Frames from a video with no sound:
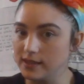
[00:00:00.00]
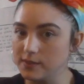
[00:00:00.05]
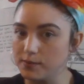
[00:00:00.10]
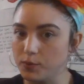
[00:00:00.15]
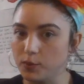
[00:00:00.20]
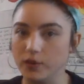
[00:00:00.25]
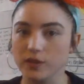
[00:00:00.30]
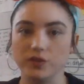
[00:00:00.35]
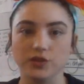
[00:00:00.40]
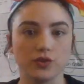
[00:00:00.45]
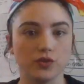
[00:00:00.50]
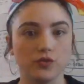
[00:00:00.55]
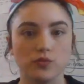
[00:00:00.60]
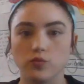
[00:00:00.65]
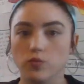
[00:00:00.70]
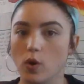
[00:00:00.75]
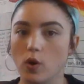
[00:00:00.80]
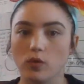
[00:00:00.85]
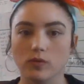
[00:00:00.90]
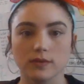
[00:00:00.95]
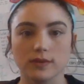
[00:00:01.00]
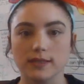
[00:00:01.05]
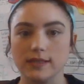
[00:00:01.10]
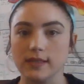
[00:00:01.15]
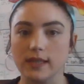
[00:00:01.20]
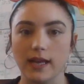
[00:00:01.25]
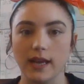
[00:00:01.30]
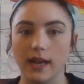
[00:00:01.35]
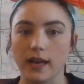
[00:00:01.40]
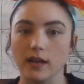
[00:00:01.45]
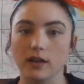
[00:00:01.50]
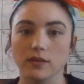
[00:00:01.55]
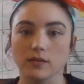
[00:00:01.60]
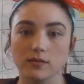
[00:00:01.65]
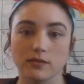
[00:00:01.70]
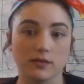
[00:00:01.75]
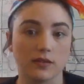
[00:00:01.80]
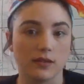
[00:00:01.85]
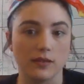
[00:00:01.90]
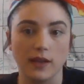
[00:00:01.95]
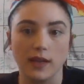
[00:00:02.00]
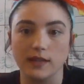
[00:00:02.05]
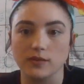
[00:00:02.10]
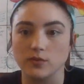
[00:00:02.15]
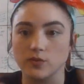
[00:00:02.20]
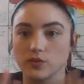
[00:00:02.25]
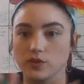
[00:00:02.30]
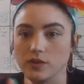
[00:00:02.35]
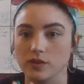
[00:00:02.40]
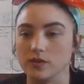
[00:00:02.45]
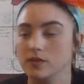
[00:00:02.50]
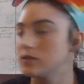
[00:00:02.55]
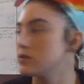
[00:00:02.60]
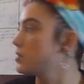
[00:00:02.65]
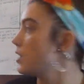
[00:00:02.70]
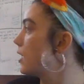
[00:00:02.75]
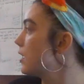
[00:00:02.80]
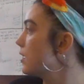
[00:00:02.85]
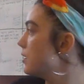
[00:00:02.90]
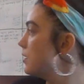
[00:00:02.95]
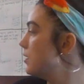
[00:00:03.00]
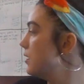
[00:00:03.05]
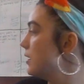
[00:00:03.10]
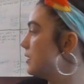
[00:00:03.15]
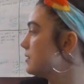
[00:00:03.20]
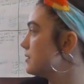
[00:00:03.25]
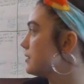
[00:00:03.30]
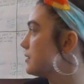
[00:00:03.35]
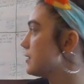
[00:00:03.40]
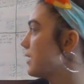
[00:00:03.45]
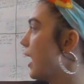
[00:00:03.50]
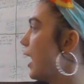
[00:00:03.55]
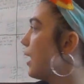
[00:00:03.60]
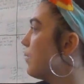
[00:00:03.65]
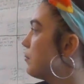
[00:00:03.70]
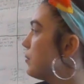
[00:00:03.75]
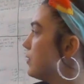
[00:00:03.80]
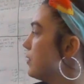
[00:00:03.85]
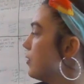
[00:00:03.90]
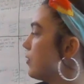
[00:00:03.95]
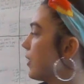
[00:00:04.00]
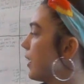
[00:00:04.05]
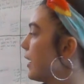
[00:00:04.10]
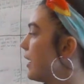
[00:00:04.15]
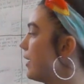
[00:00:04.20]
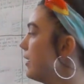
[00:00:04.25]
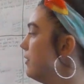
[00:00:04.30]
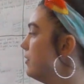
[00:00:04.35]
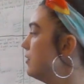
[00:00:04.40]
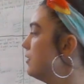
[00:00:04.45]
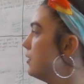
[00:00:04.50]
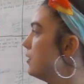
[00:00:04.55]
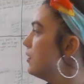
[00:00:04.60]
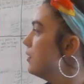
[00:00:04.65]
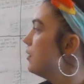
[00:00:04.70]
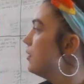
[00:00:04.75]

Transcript: these points, you won't see arrows. The lines will just start and stop, okay?